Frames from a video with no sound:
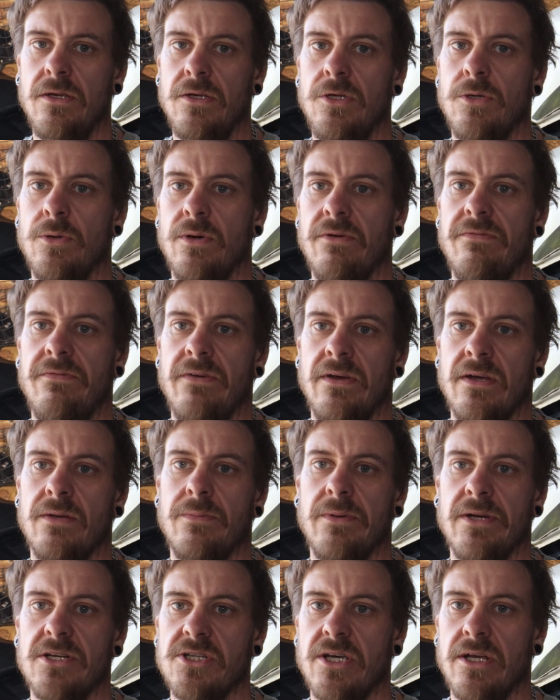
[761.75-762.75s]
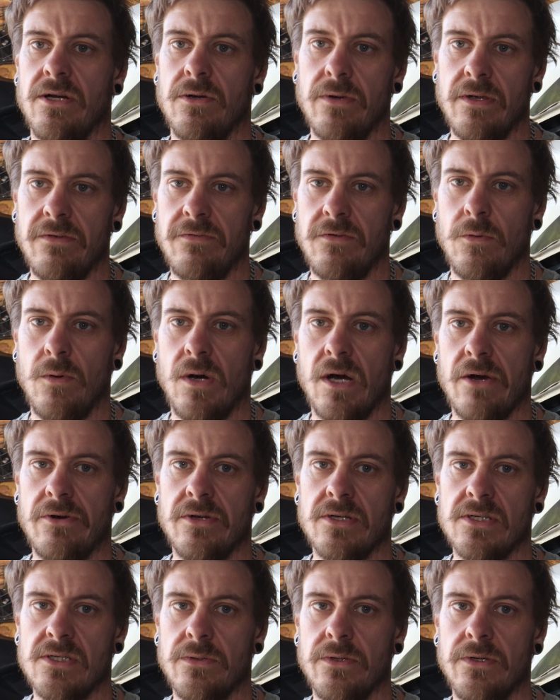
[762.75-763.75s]
you have found my channel if you are
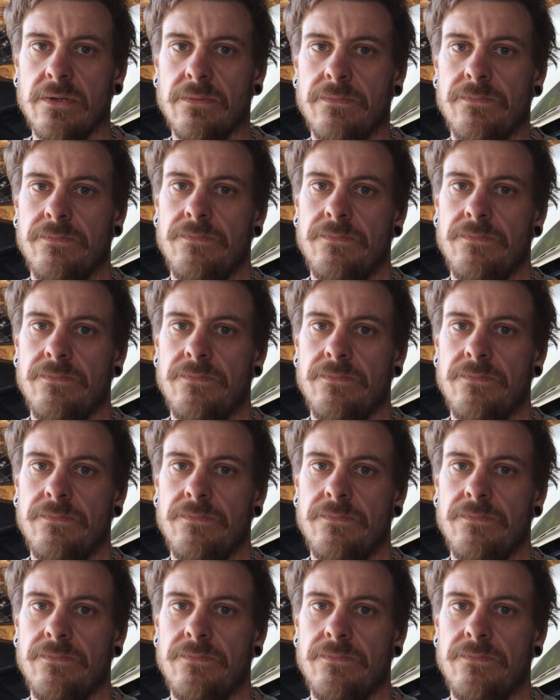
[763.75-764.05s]
into it.